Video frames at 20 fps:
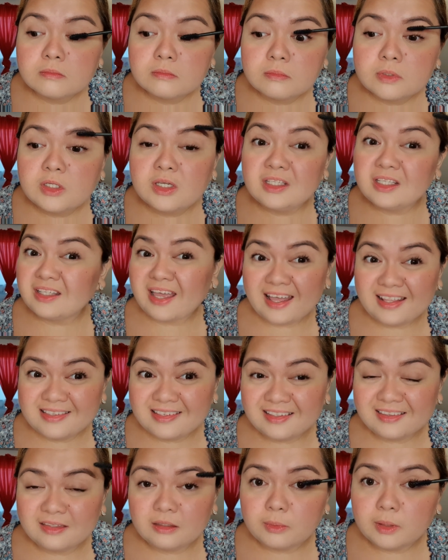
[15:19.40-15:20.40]
But I can enhance
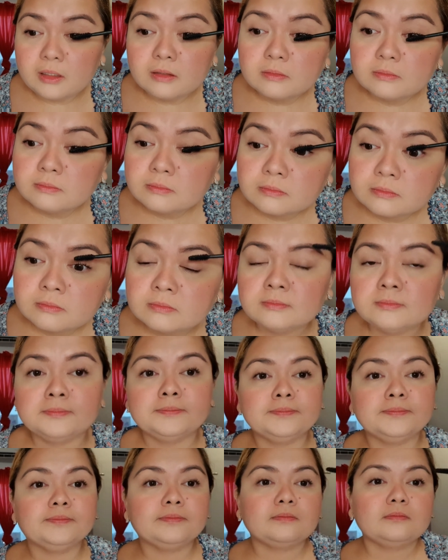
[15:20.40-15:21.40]
it, diba?
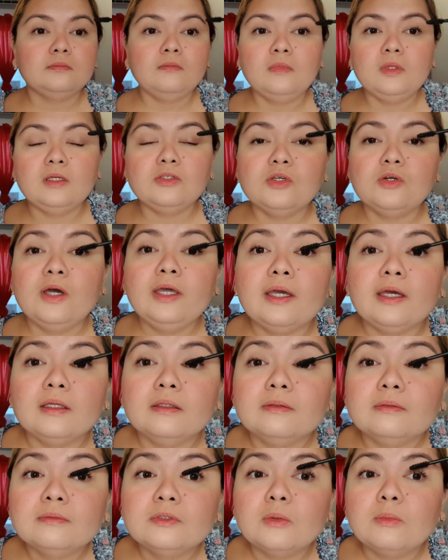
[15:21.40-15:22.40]
So,
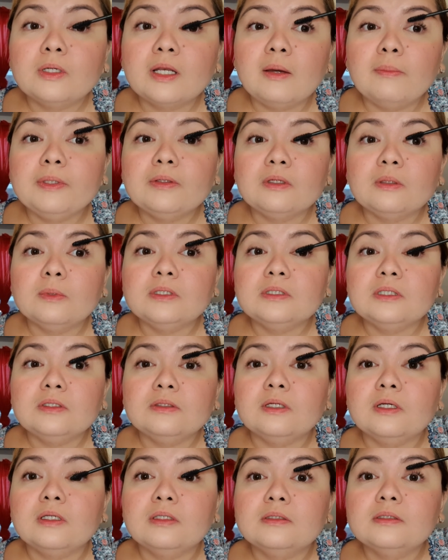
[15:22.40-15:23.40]
ayan. Sobrang lapit ko naman sa inyo,
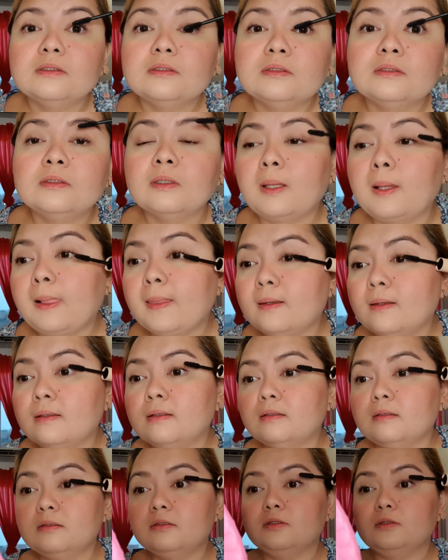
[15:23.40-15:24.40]
guys.
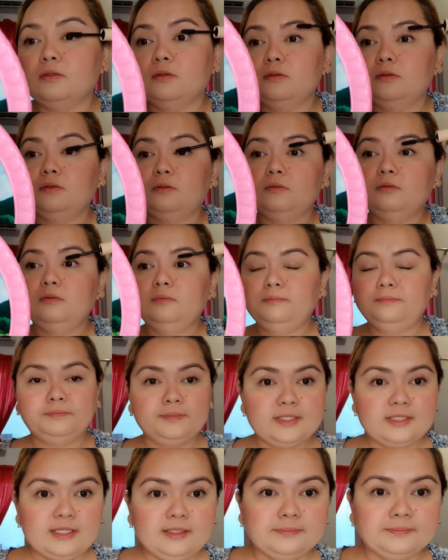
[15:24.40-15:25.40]
So,
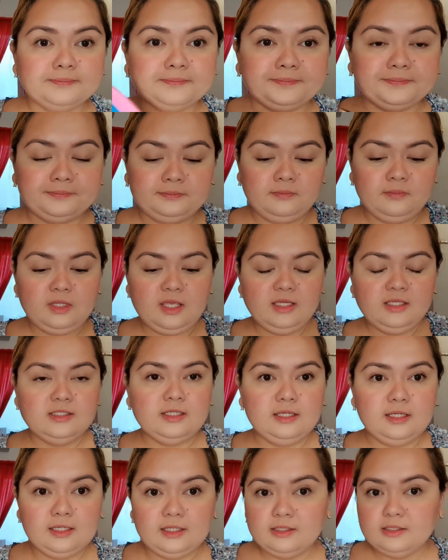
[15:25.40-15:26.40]

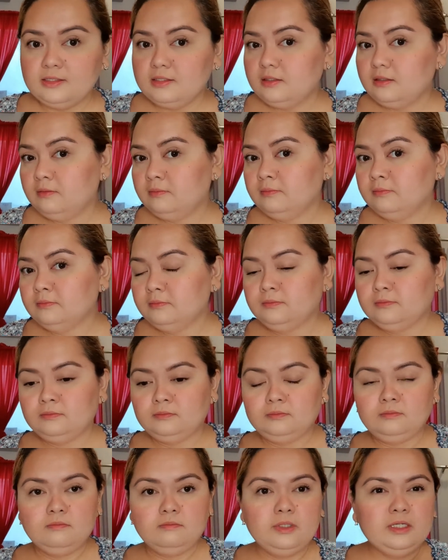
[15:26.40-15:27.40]
next is,
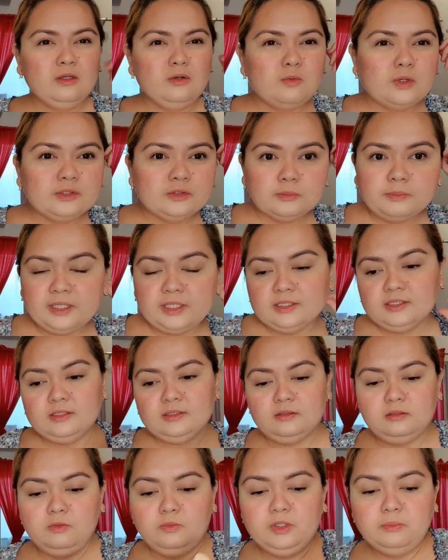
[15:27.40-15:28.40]
what do you want to
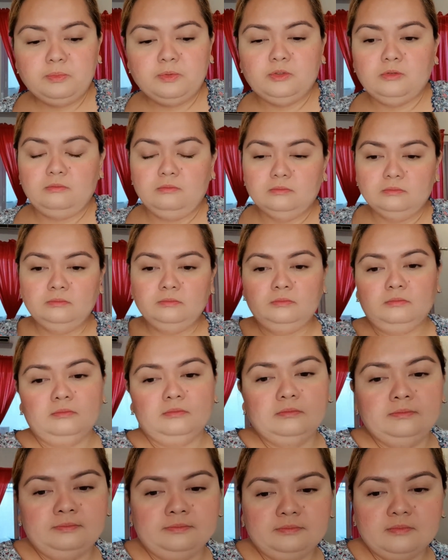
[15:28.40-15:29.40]
place? You wanna put
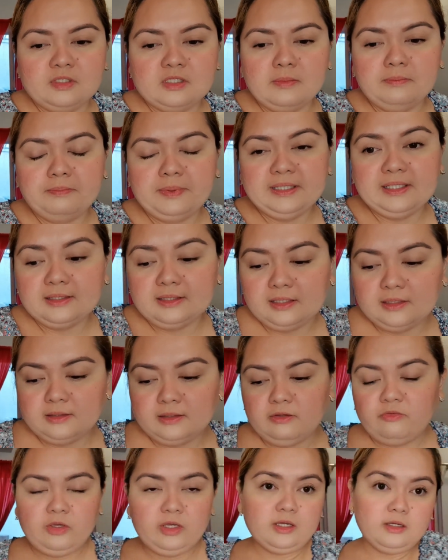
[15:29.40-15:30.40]
some panining
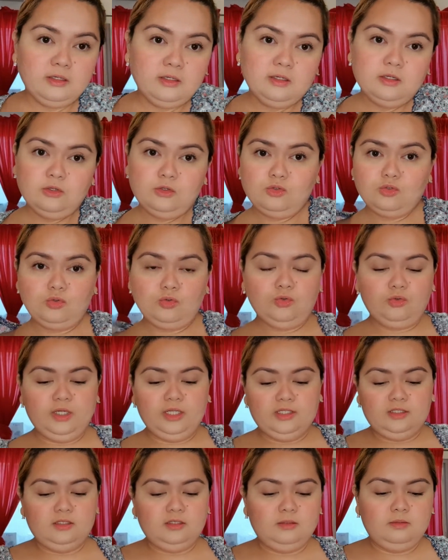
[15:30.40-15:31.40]
effect. So,
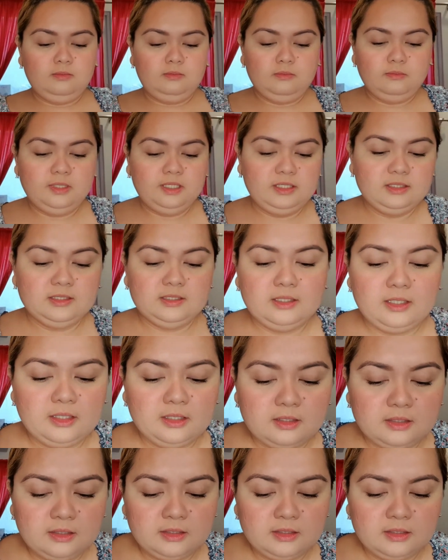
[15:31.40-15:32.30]
let's place it.